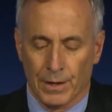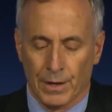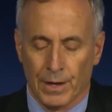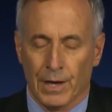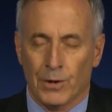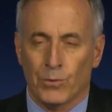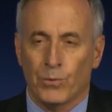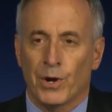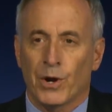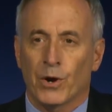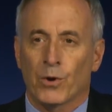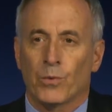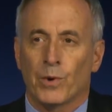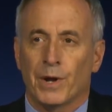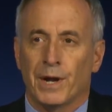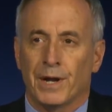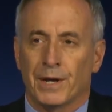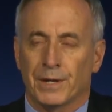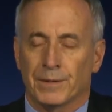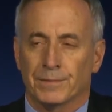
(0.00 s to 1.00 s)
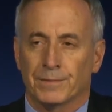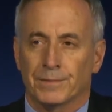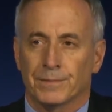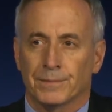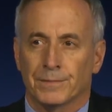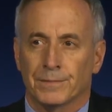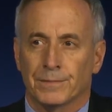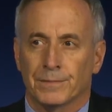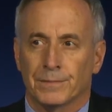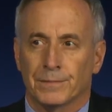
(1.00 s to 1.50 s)
and we are winning.
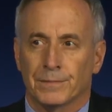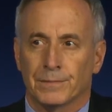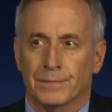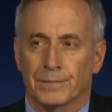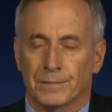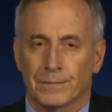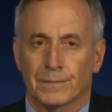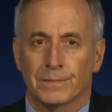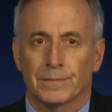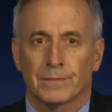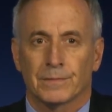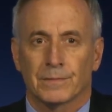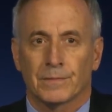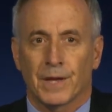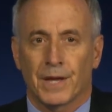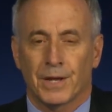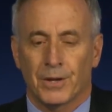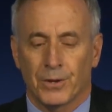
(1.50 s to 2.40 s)
Thank